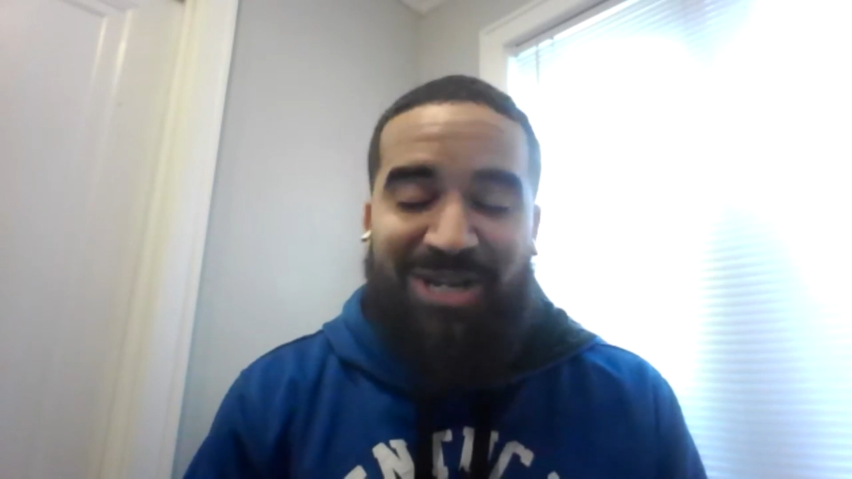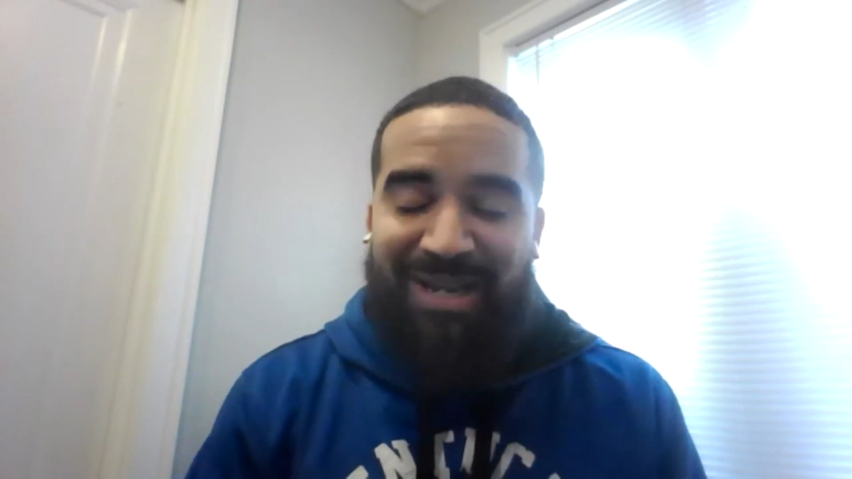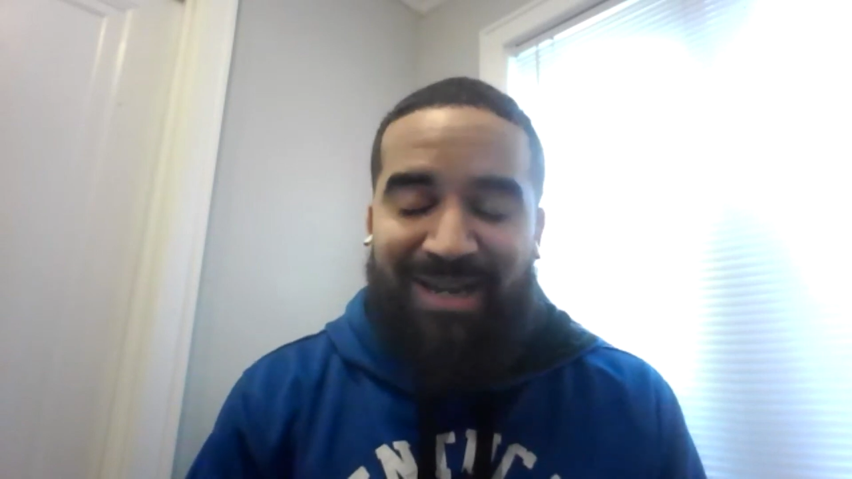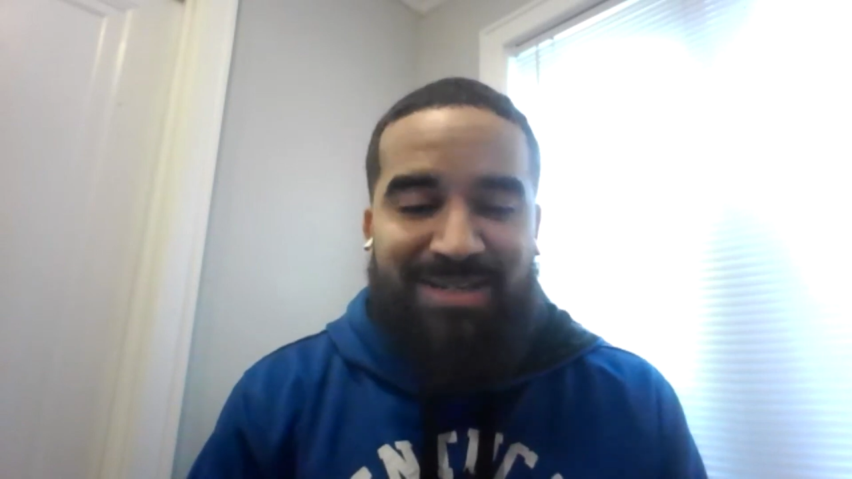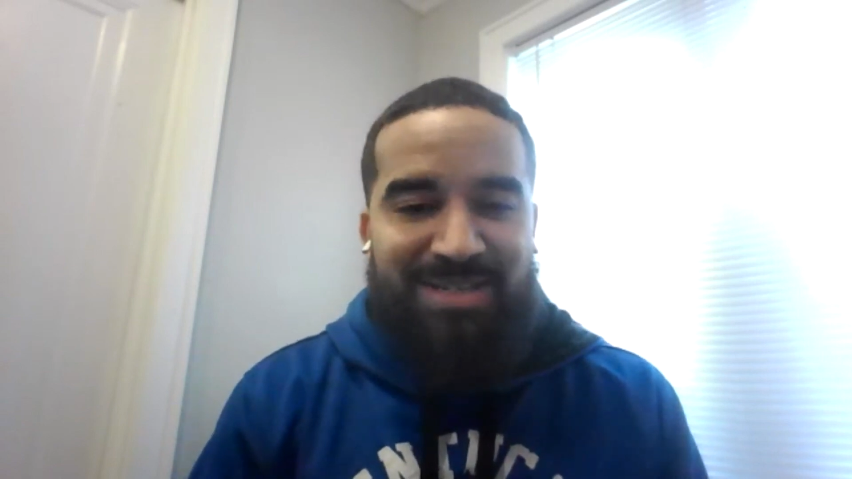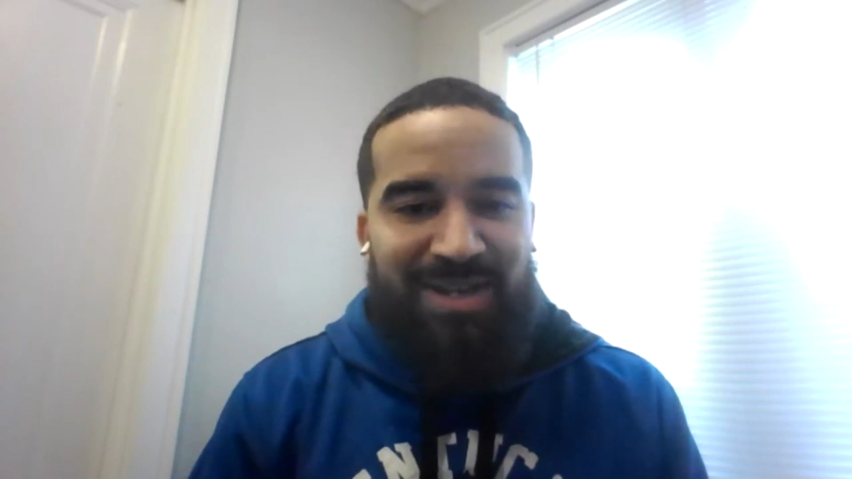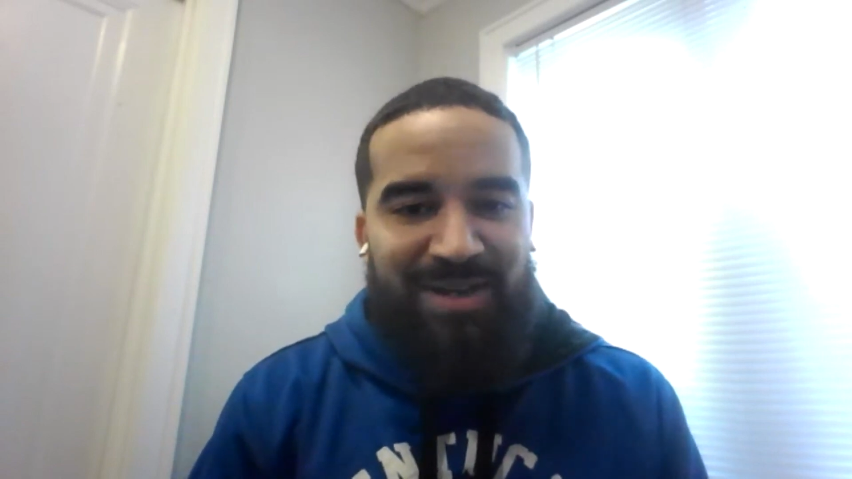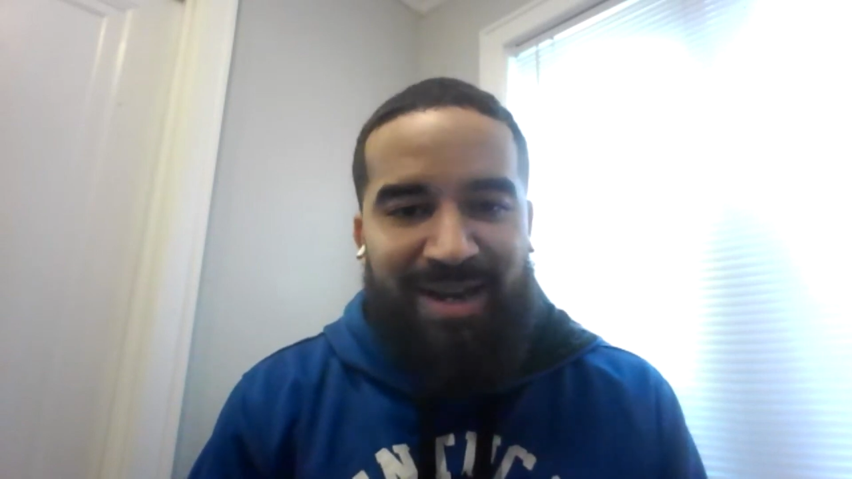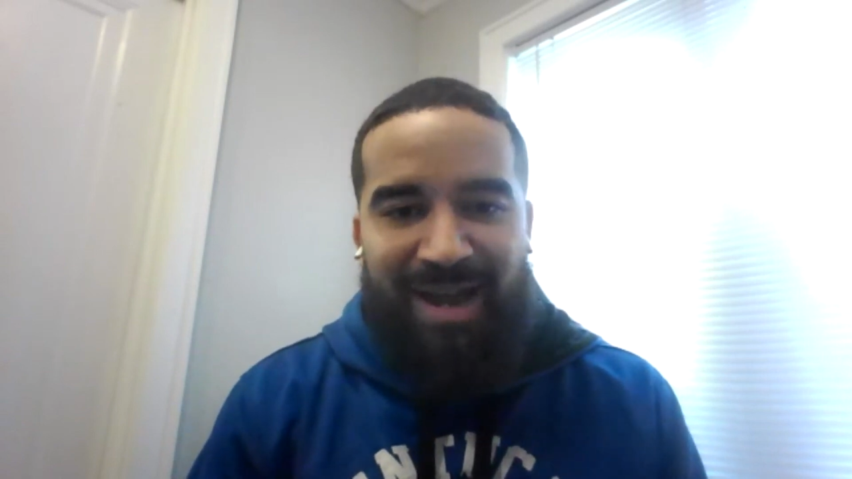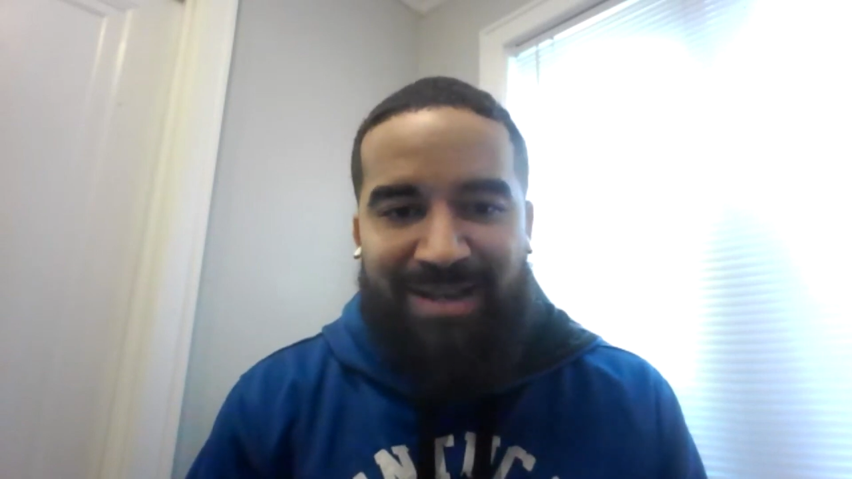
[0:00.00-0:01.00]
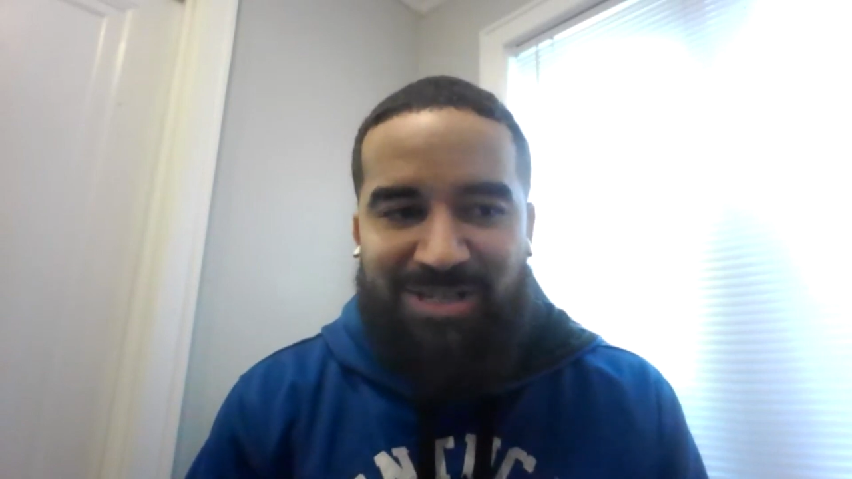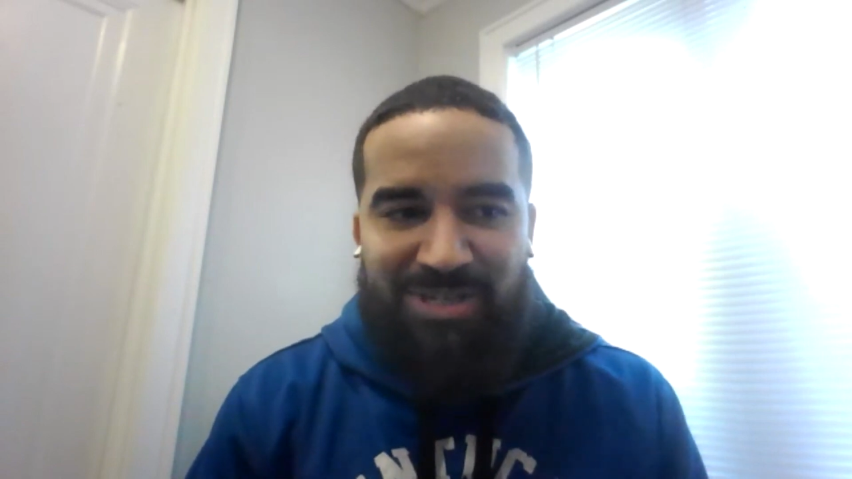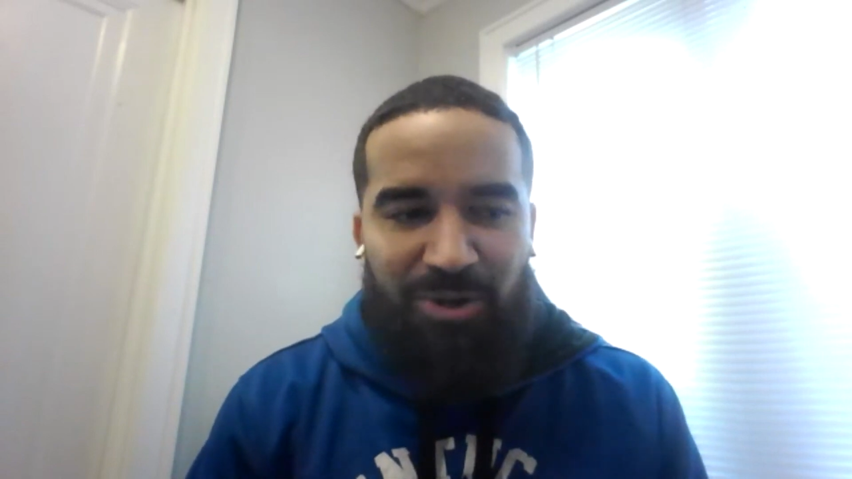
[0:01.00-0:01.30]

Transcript: in Sunday night,